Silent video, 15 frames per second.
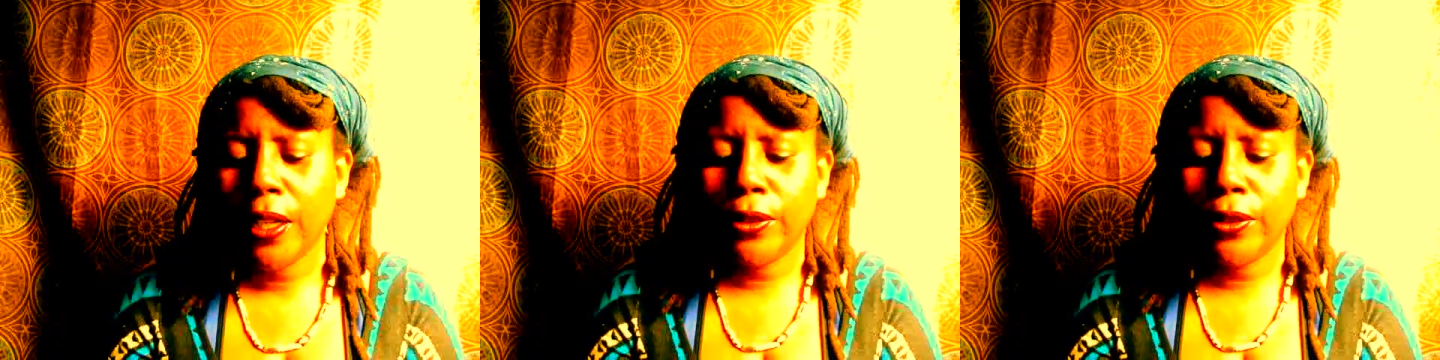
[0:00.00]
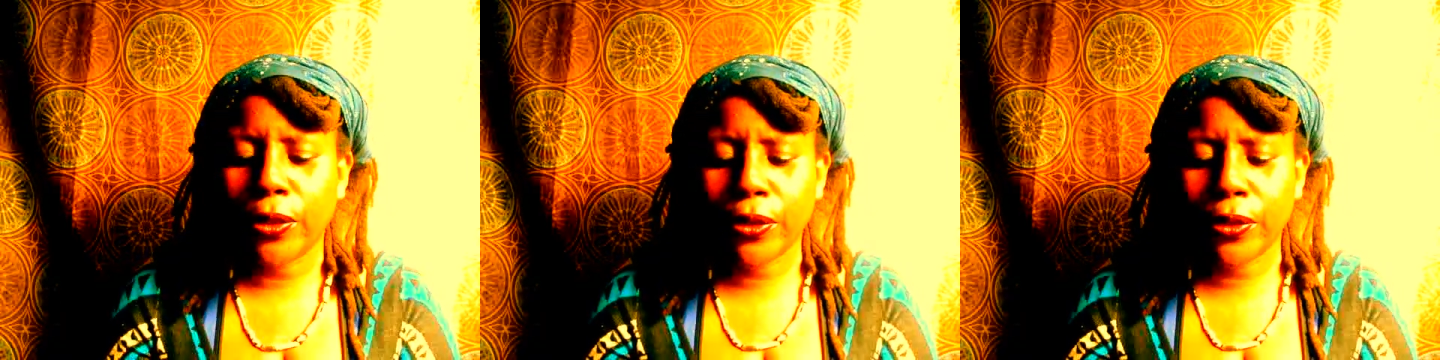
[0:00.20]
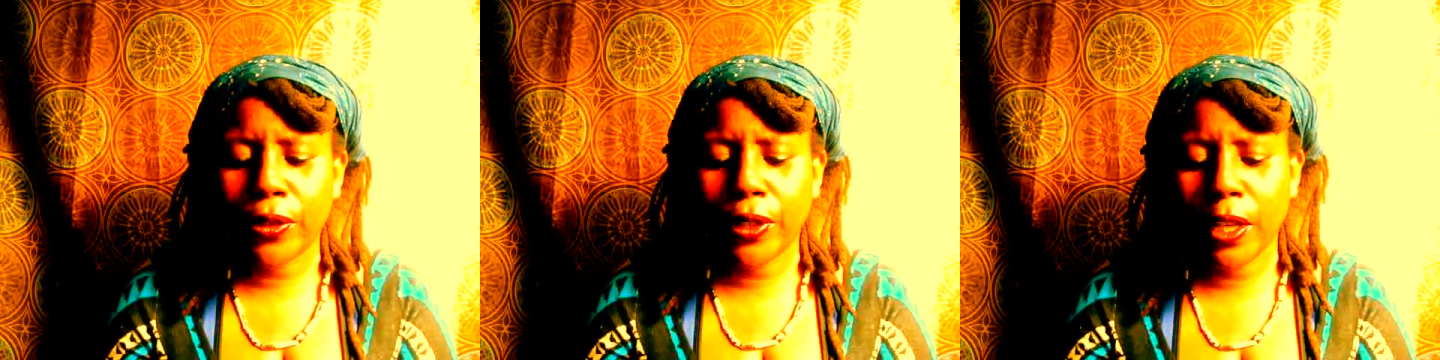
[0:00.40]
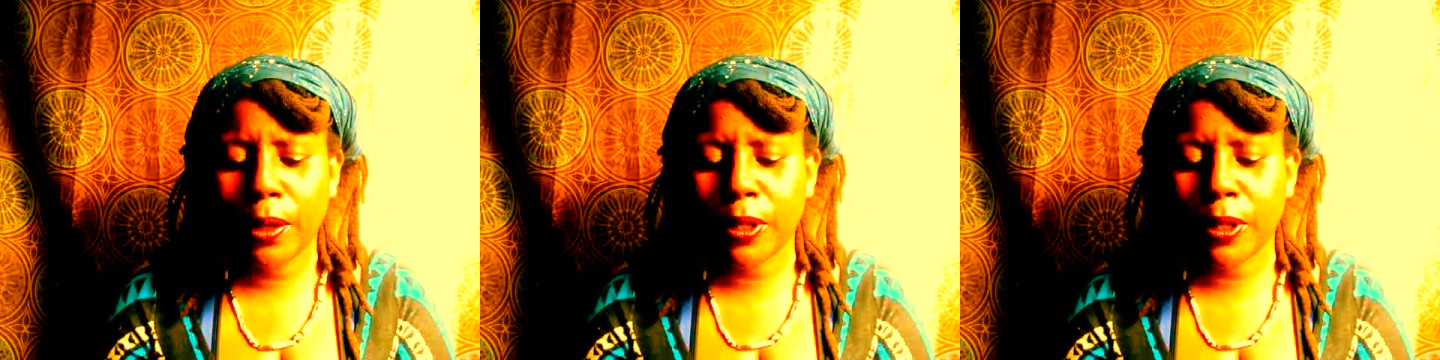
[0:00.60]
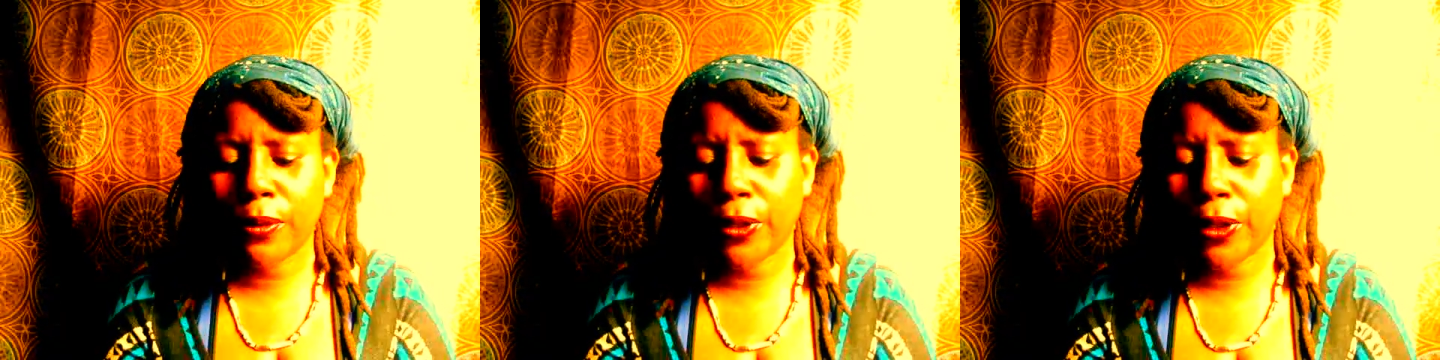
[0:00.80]
Northern
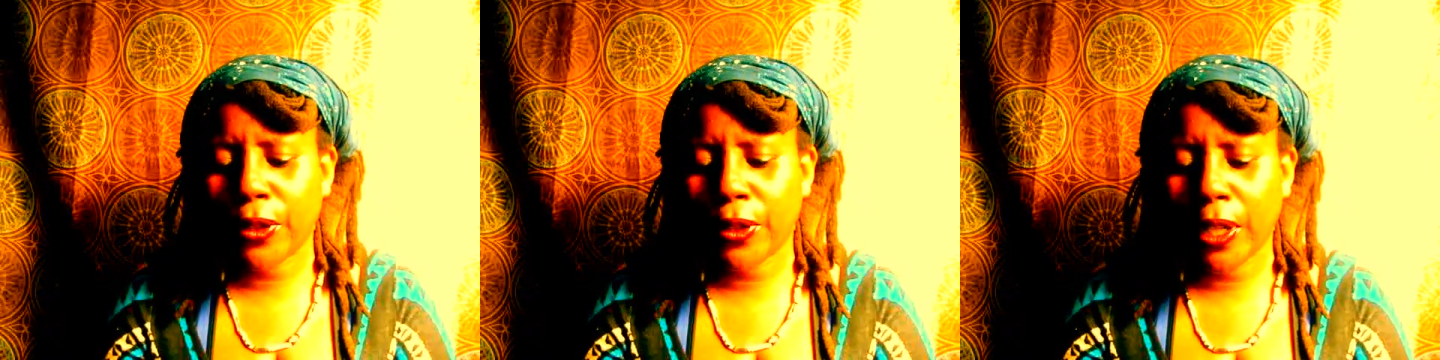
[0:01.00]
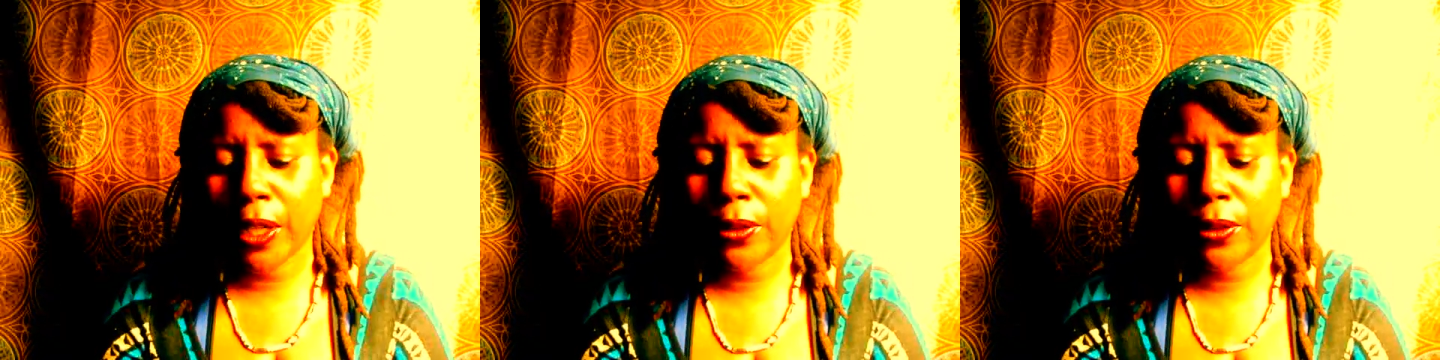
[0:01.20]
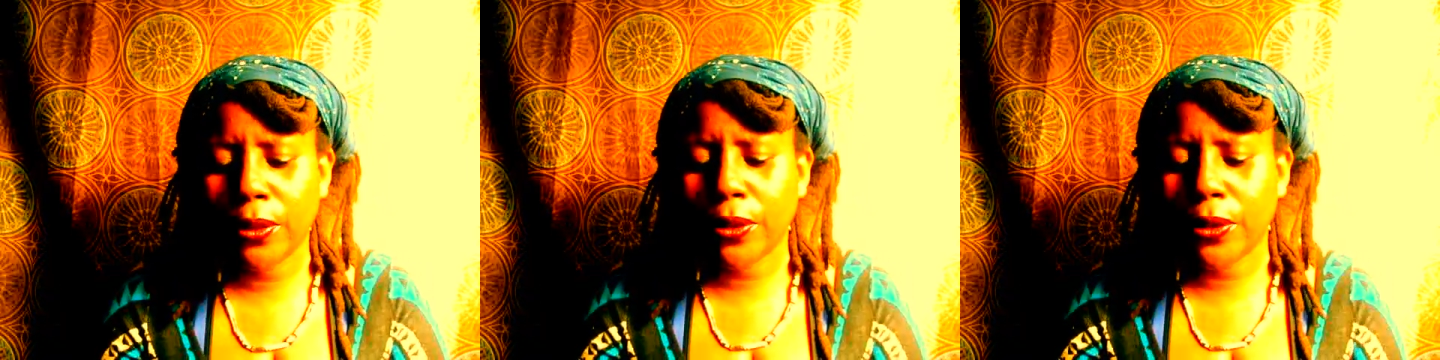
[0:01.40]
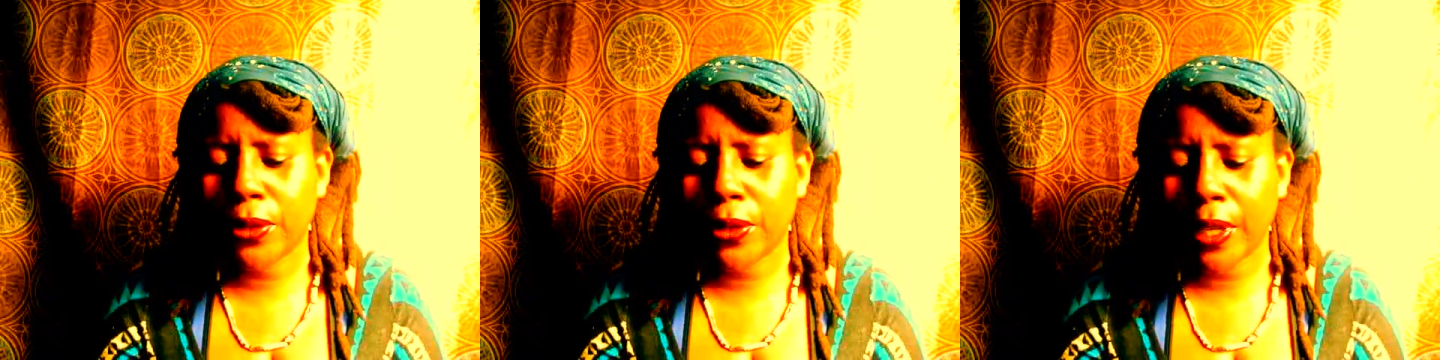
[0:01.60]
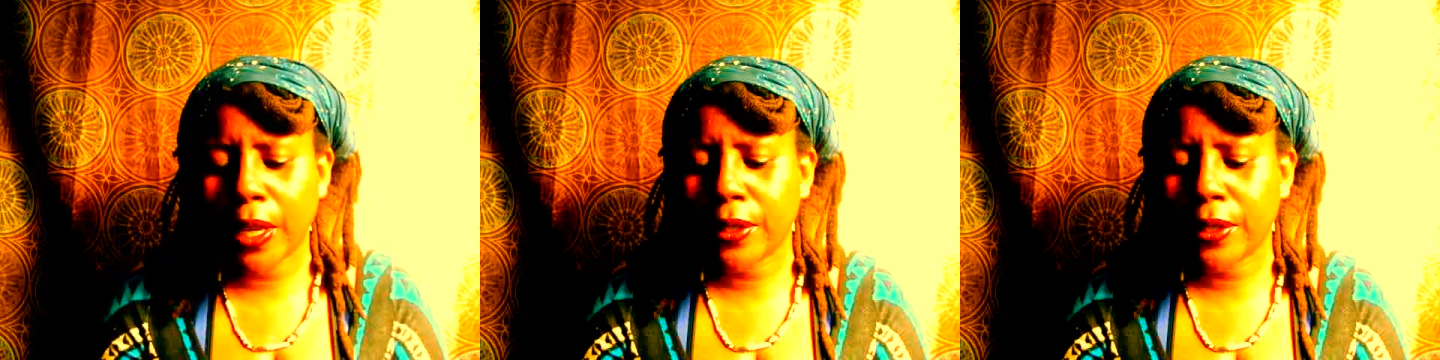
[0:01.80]
Hemisphere, and Google
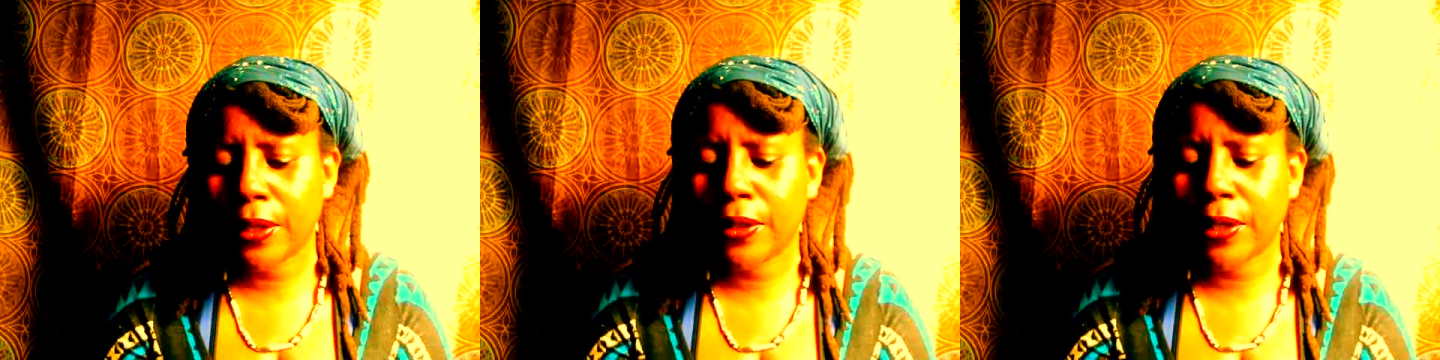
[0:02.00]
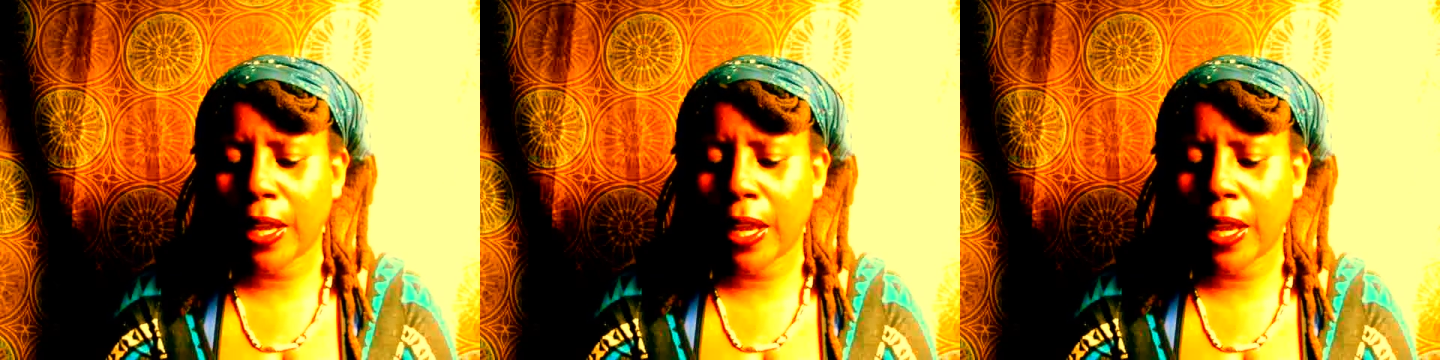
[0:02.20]
says it's